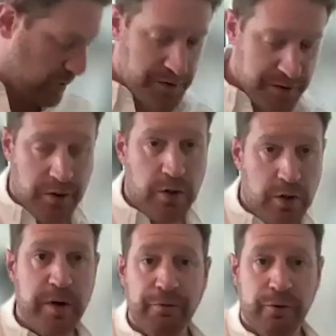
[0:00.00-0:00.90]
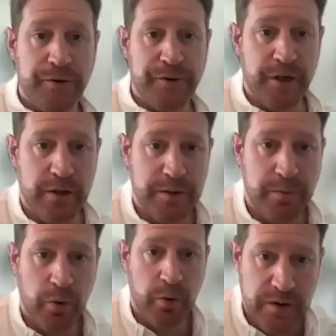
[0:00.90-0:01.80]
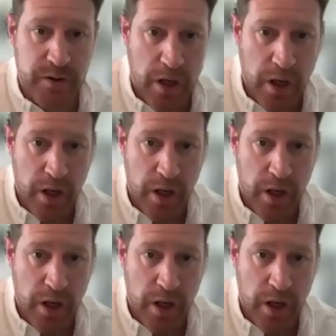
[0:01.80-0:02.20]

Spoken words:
costs could be unforeseen at this point.